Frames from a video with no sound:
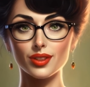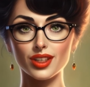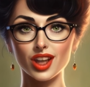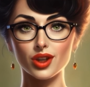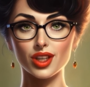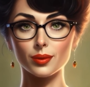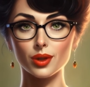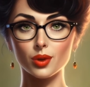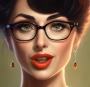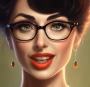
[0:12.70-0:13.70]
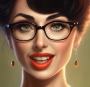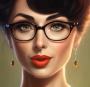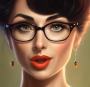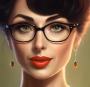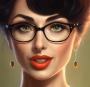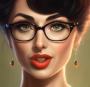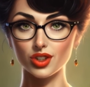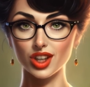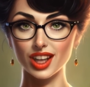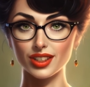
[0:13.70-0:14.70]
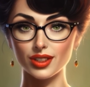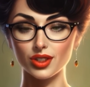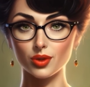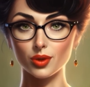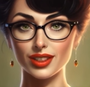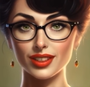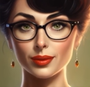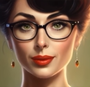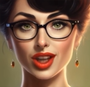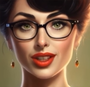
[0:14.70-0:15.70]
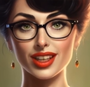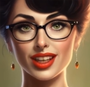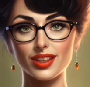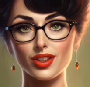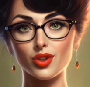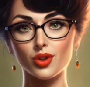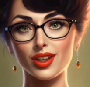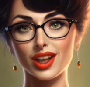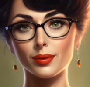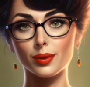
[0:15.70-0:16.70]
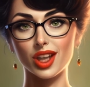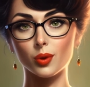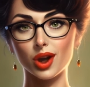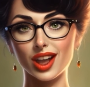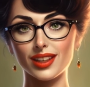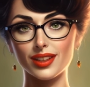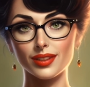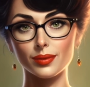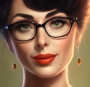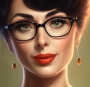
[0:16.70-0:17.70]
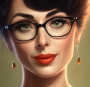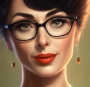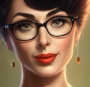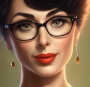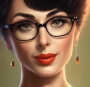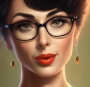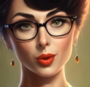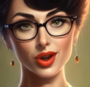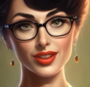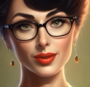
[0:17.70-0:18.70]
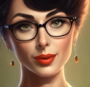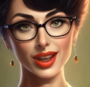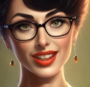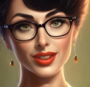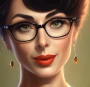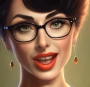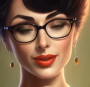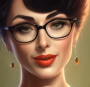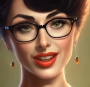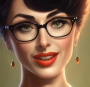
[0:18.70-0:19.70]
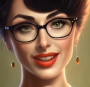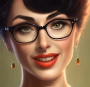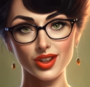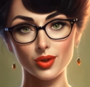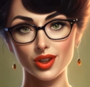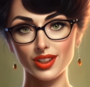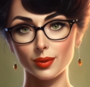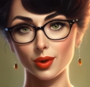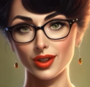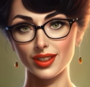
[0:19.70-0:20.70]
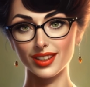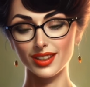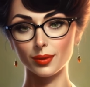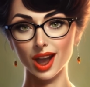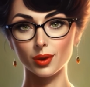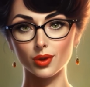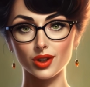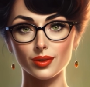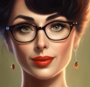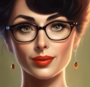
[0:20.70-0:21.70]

Cloud computing has revolutionized the 3D modeling industry in many ways. One of the biggest benefits is increased processing power.